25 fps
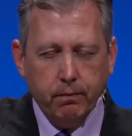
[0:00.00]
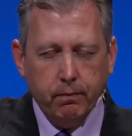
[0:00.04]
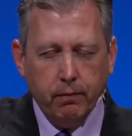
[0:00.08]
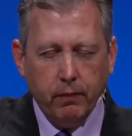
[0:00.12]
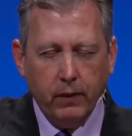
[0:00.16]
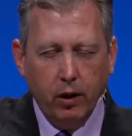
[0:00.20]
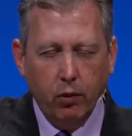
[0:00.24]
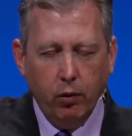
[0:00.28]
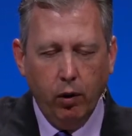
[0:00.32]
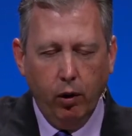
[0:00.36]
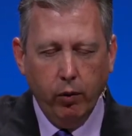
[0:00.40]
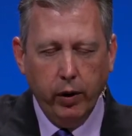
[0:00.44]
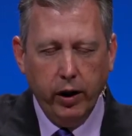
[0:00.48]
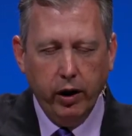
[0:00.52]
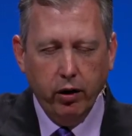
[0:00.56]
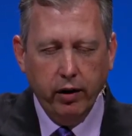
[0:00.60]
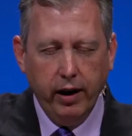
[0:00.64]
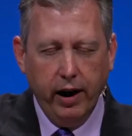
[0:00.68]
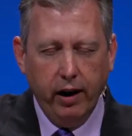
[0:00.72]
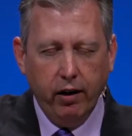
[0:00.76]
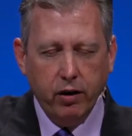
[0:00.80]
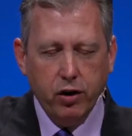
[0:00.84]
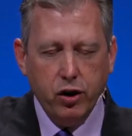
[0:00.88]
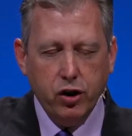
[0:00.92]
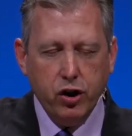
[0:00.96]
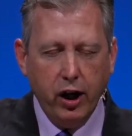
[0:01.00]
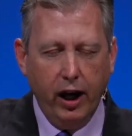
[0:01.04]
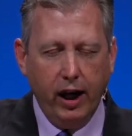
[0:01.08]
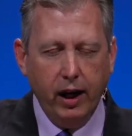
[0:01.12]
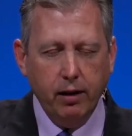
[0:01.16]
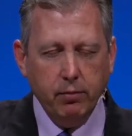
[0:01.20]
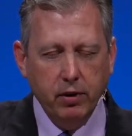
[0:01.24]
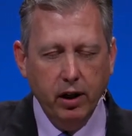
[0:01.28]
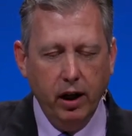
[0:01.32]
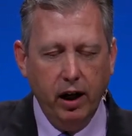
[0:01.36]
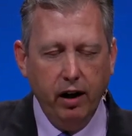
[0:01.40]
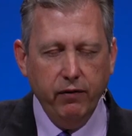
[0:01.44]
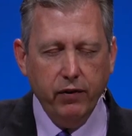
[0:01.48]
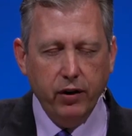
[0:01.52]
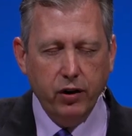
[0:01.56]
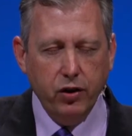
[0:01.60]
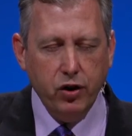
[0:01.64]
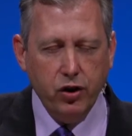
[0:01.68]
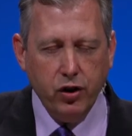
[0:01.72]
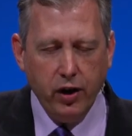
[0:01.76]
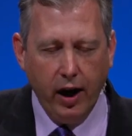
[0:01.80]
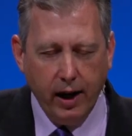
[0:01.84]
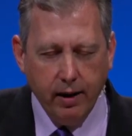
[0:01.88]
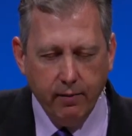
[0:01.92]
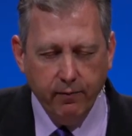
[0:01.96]
what we are now ashamed of, the
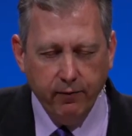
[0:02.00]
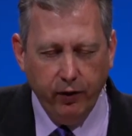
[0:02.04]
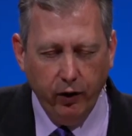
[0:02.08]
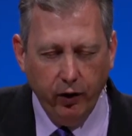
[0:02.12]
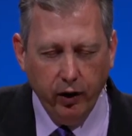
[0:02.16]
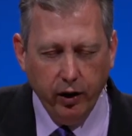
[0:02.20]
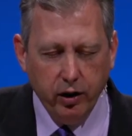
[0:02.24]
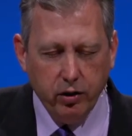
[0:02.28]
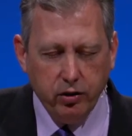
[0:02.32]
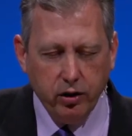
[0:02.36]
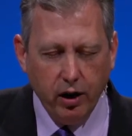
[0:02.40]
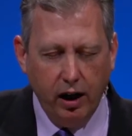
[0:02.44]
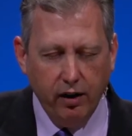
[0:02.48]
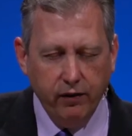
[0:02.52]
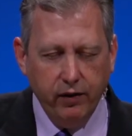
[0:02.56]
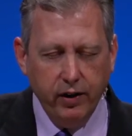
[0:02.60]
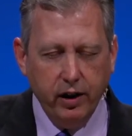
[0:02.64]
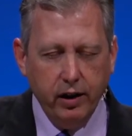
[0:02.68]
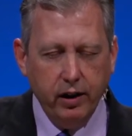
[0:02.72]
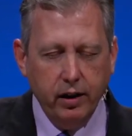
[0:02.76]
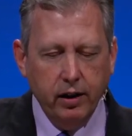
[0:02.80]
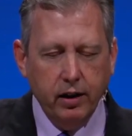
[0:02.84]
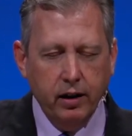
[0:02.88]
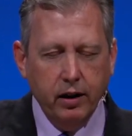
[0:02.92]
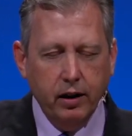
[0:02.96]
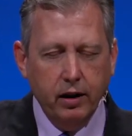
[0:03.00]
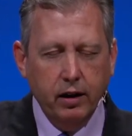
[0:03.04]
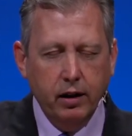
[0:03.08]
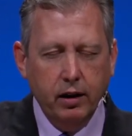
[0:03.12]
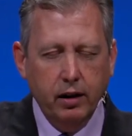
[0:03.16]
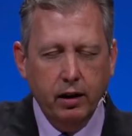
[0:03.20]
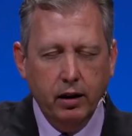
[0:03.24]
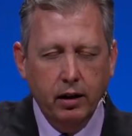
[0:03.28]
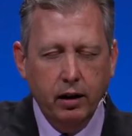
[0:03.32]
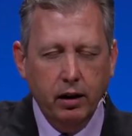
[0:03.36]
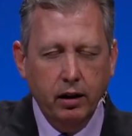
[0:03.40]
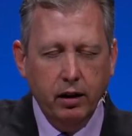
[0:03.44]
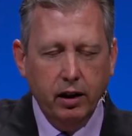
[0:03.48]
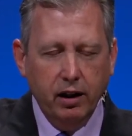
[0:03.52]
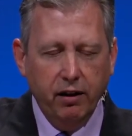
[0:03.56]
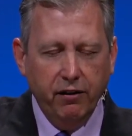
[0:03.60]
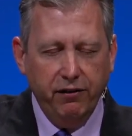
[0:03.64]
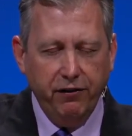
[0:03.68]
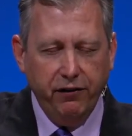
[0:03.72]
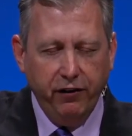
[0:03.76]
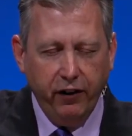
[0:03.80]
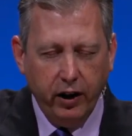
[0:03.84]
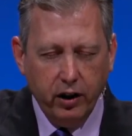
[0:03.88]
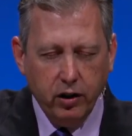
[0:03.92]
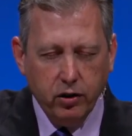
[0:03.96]
shamefulness of it, the
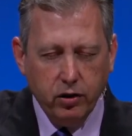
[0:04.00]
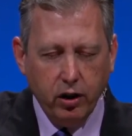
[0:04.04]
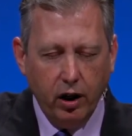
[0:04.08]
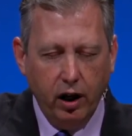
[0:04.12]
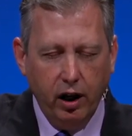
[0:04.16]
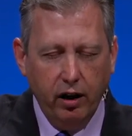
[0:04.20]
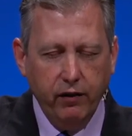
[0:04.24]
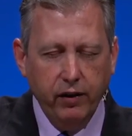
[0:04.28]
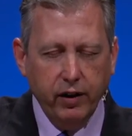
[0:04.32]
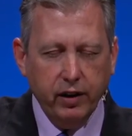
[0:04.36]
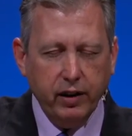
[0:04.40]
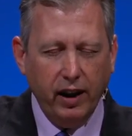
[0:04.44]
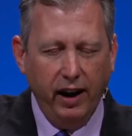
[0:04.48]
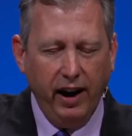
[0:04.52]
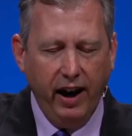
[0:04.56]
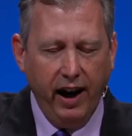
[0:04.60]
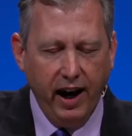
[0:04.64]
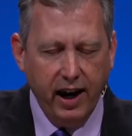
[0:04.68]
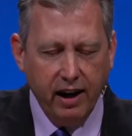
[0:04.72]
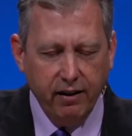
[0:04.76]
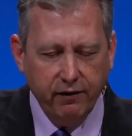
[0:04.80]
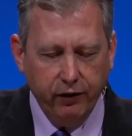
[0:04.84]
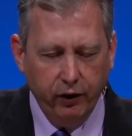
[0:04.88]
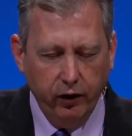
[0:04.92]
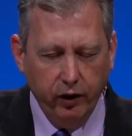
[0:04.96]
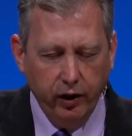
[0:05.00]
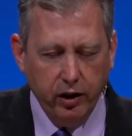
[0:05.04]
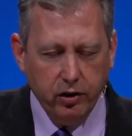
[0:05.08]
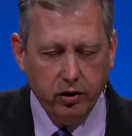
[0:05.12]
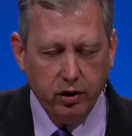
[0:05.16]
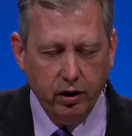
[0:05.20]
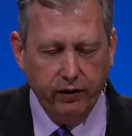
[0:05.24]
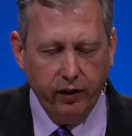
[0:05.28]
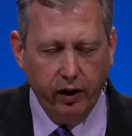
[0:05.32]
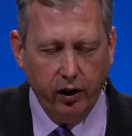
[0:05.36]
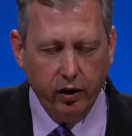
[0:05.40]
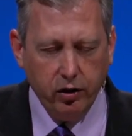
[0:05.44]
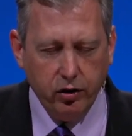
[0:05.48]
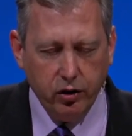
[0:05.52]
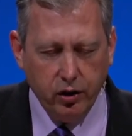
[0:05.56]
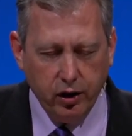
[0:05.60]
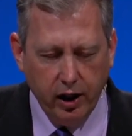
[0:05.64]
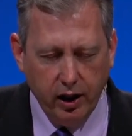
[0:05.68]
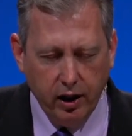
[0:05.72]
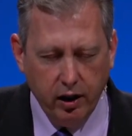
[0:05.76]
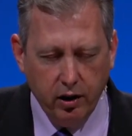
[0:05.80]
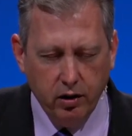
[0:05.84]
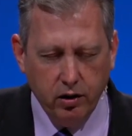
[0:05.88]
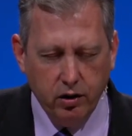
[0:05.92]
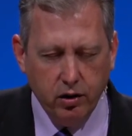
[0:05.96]
offense of it, the hatefulness of our
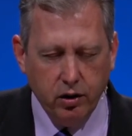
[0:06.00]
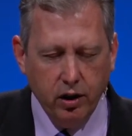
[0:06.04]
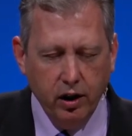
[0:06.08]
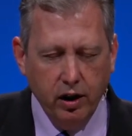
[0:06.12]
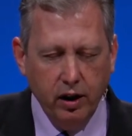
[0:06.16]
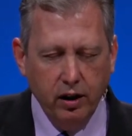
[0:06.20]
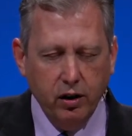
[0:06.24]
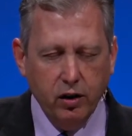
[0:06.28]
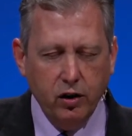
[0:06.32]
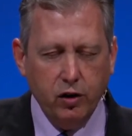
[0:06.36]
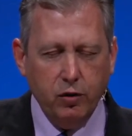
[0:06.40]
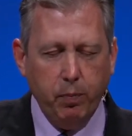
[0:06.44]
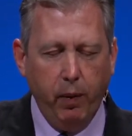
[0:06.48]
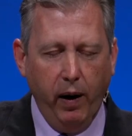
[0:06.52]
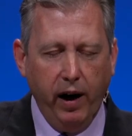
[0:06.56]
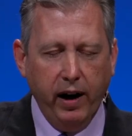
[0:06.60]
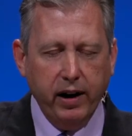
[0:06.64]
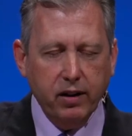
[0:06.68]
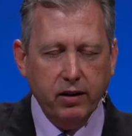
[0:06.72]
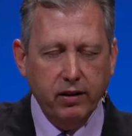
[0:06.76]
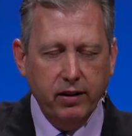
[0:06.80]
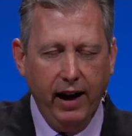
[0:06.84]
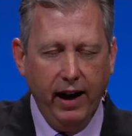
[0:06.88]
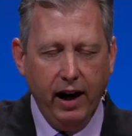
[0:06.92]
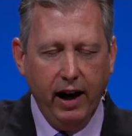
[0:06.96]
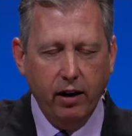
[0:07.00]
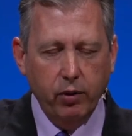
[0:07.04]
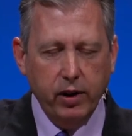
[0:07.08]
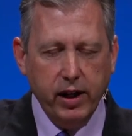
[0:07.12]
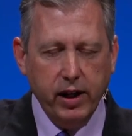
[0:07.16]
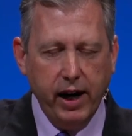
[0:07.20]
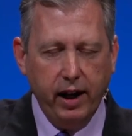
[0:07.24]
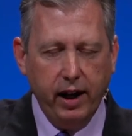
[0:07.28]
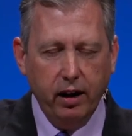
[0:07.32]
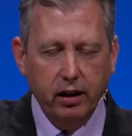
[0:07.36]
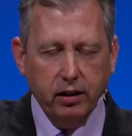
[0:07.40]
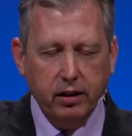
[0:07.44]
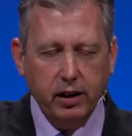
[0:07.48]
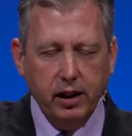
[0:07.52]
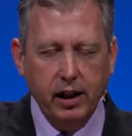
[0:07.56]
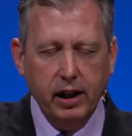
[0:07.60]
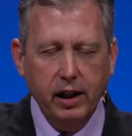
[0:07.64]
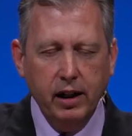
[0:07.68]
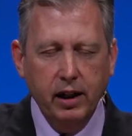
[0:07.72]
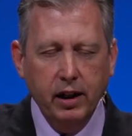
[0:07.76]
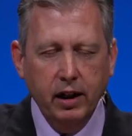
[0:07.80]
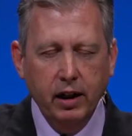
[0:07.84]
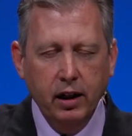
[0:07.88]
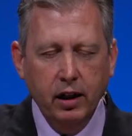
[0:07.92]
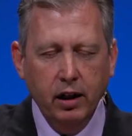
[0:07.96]
sins, despite that reality,
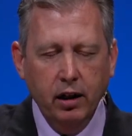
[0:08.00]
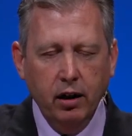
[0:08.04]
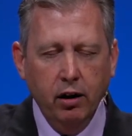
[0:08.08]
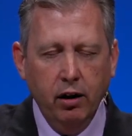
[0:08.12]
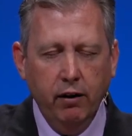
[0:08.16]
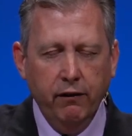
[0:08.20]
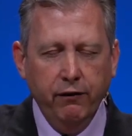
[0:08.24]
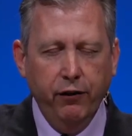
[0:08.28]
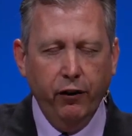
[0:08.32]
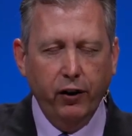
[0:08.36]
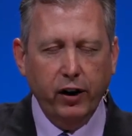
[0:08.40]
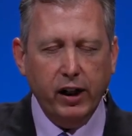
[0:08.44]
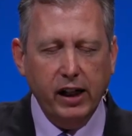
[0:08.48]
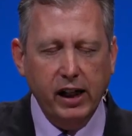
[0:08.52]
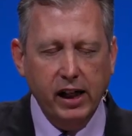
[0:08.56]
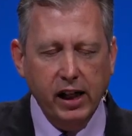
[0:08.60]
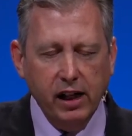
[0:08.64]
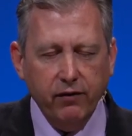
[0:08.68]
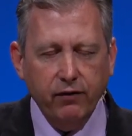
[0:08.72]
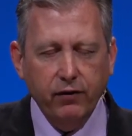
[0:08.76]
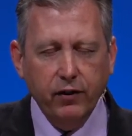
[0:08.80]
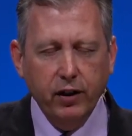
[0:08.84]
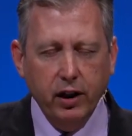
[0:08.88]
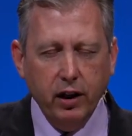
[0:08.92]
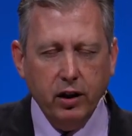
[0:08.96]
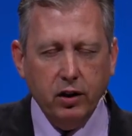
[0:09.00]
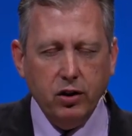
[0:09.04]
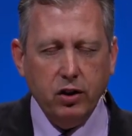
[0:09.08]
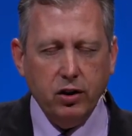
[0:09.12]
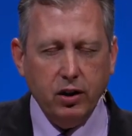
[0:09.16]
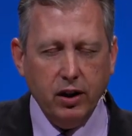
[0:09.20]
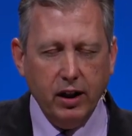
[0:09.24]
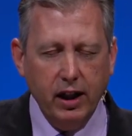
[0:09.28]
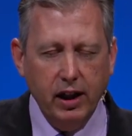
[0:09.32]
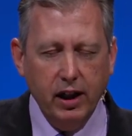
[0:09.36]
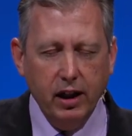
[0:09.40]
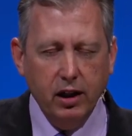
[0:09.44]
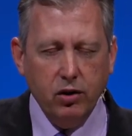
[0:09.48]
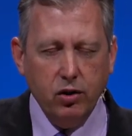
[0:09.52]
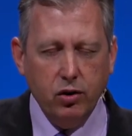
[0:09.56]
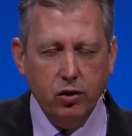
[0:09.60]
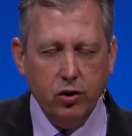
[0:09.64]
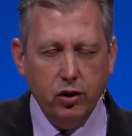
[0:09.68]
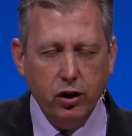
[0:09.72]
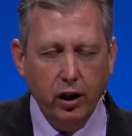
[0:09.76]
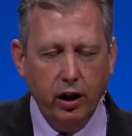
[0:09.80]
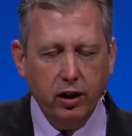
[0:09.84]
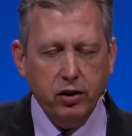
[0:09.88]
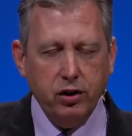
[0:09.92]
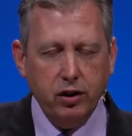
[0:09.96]
forgiveness is
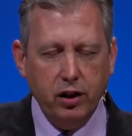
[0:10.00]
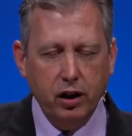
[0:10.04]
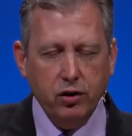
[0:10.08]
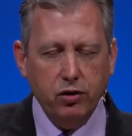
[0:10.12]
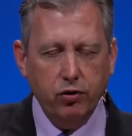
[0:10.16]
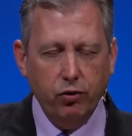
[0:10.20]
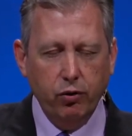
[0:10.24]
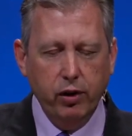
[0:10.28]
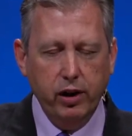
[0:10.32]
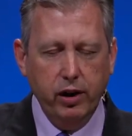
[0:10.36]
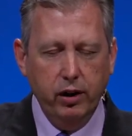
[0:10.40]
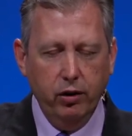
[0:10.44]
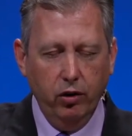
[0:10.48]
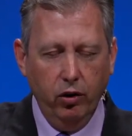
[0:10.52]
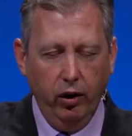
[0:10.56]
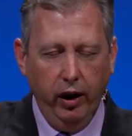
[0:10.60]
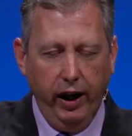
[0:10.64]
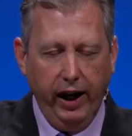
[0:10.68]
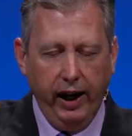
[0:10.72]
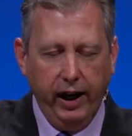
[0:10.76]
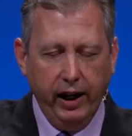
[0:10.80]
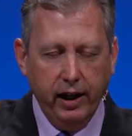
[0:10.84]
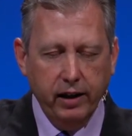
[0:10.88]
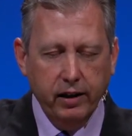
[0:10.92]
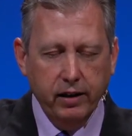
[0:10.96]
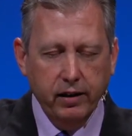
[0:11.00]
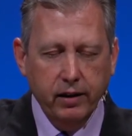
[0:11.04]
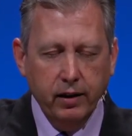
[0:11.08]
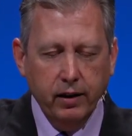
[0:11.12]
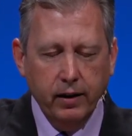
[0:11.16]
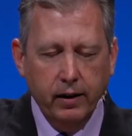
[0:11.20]
just as real. And